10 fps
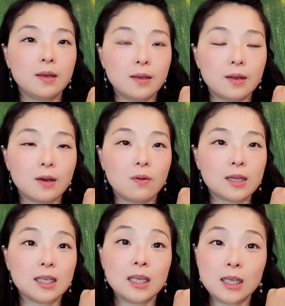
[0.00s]

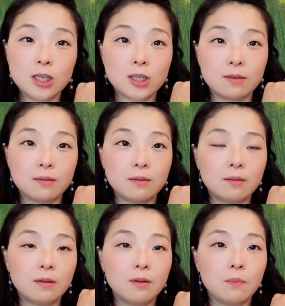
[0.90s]
adhesion
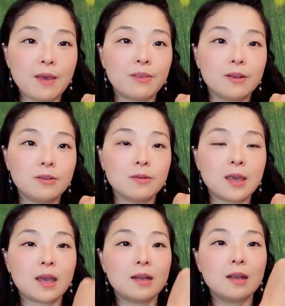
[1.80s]
method you
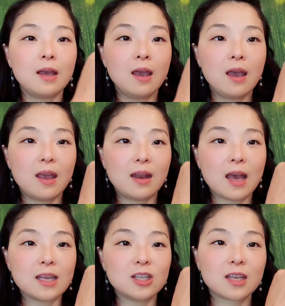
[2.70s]
can, and
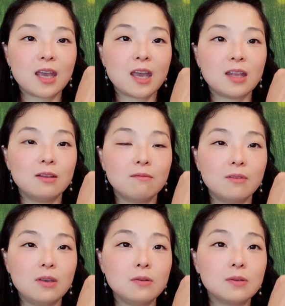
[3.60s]
I just can
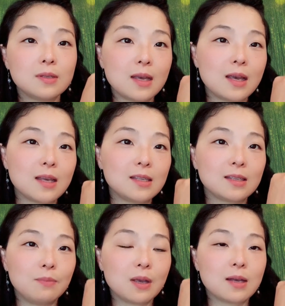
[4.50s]
use
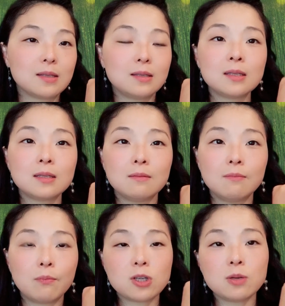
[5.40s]
this because this
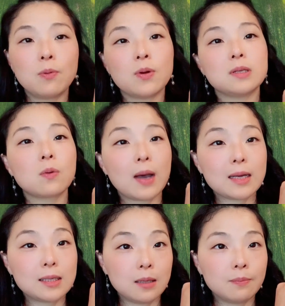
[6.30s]
pressure point is
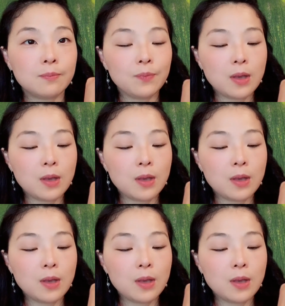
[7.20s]
quite deep.